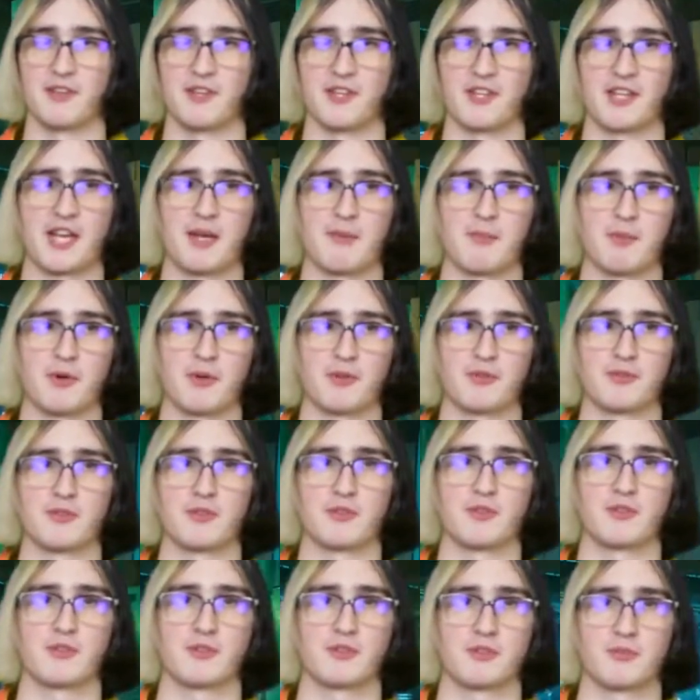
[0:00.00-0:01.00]
that came out
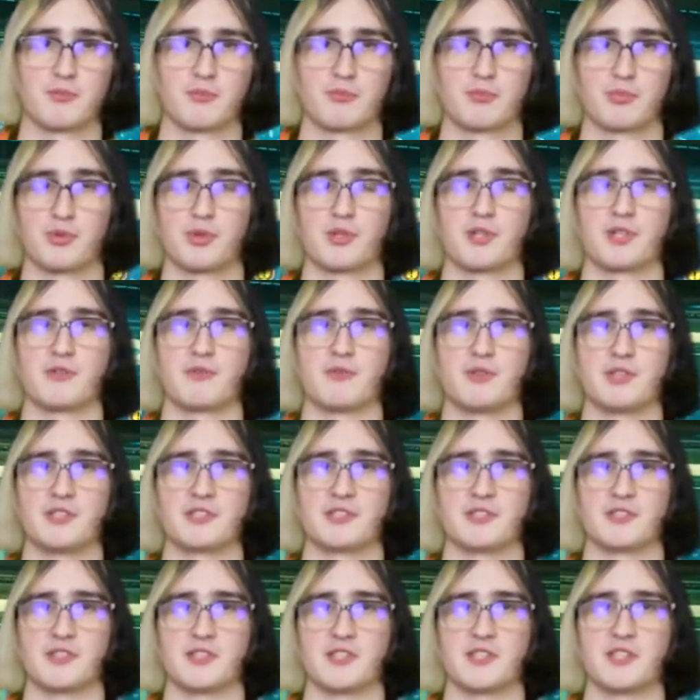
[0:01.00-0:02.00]
pretty
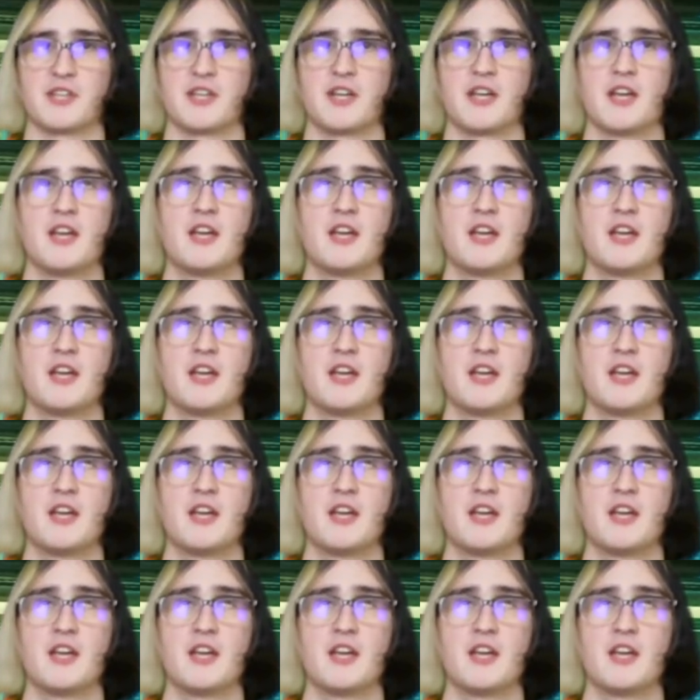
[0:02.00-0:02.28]
recently.